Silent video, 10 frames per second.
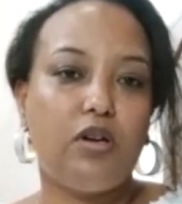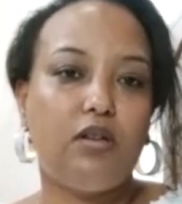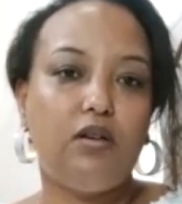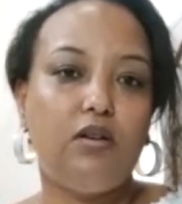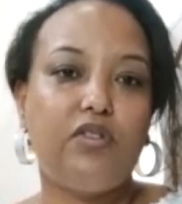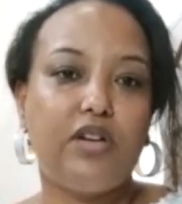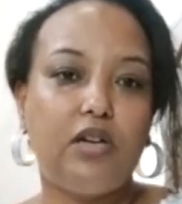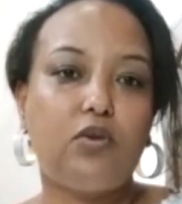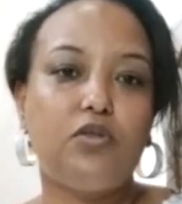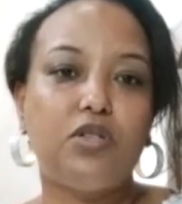The overhead
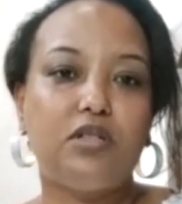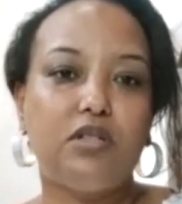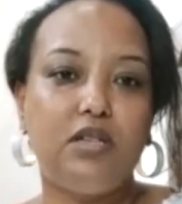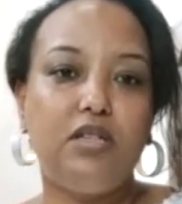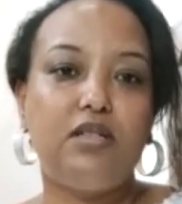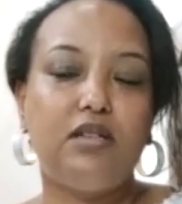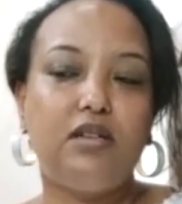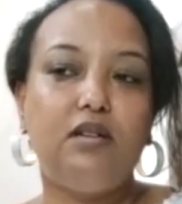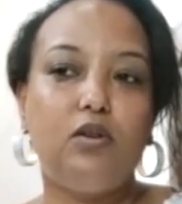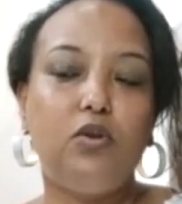cost is
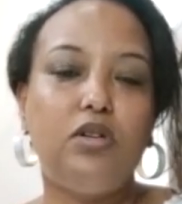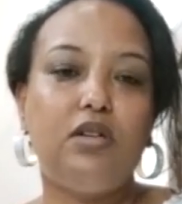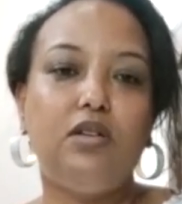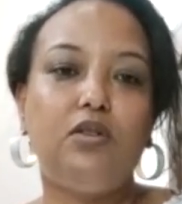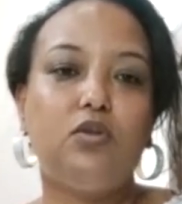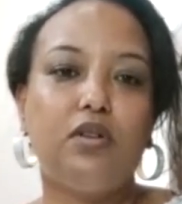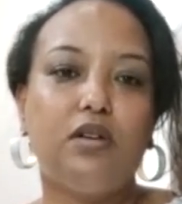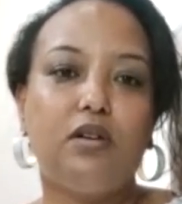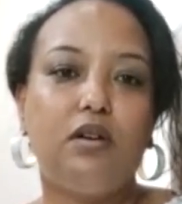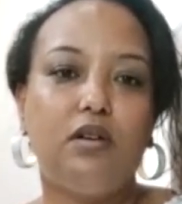included into
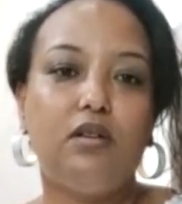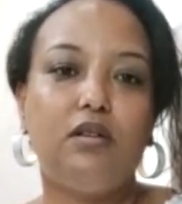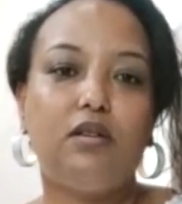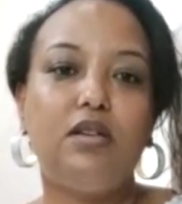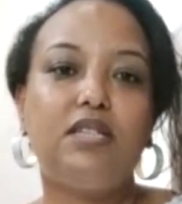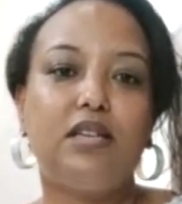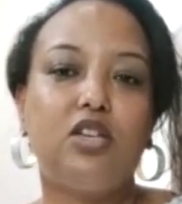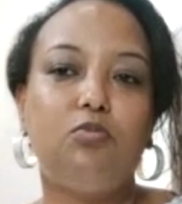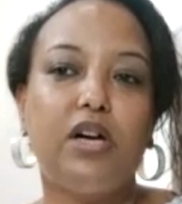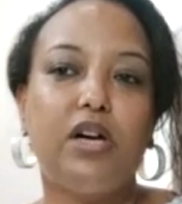the things that they buy.